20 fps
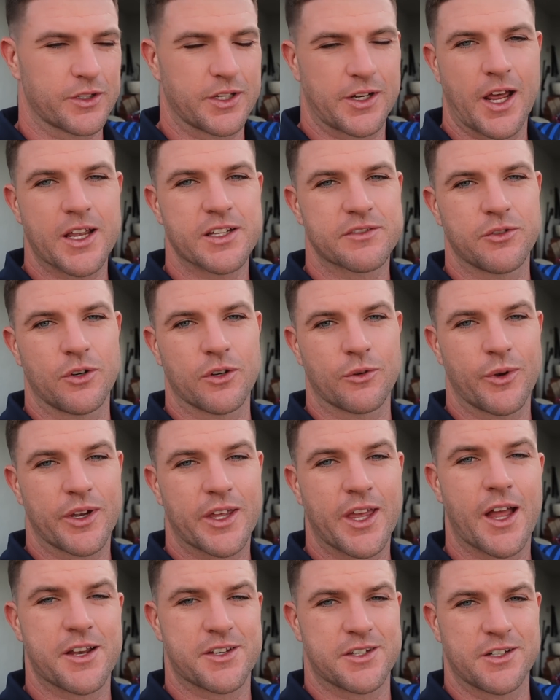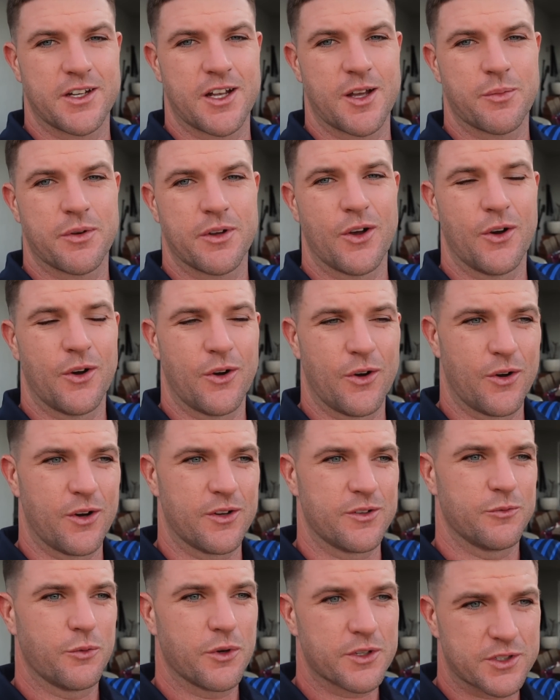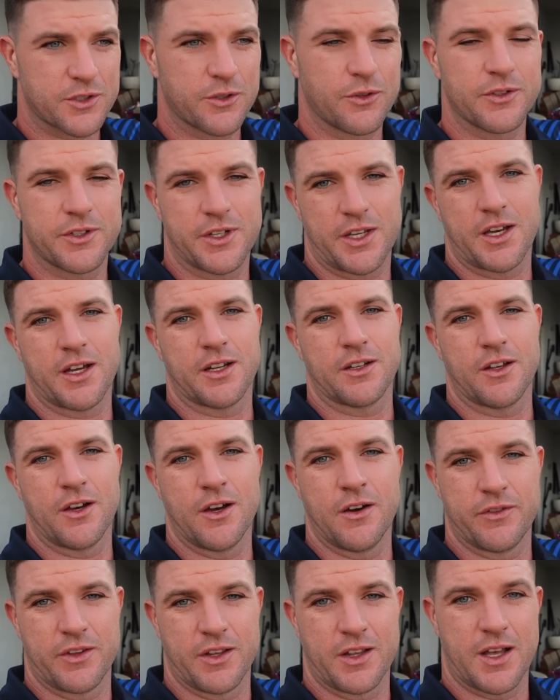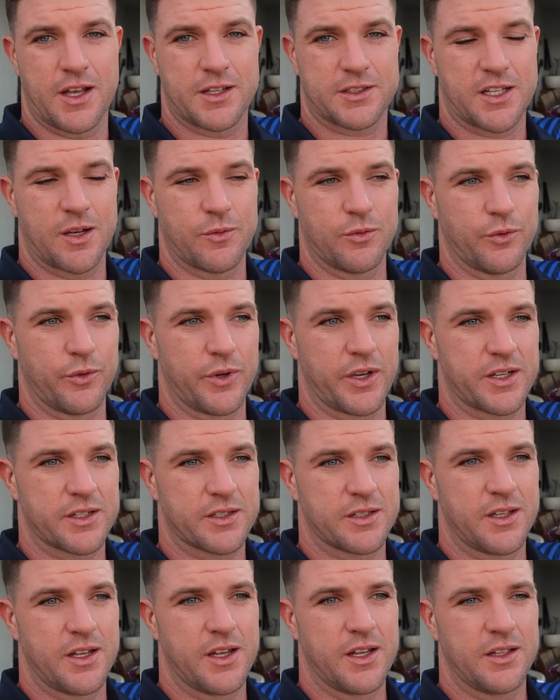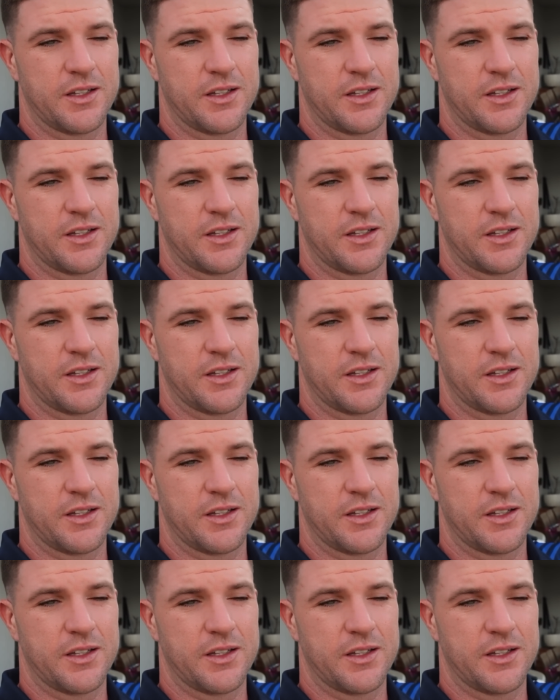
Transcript: Today's vlog, we're catching up on what's gone down over the last couple of weeks.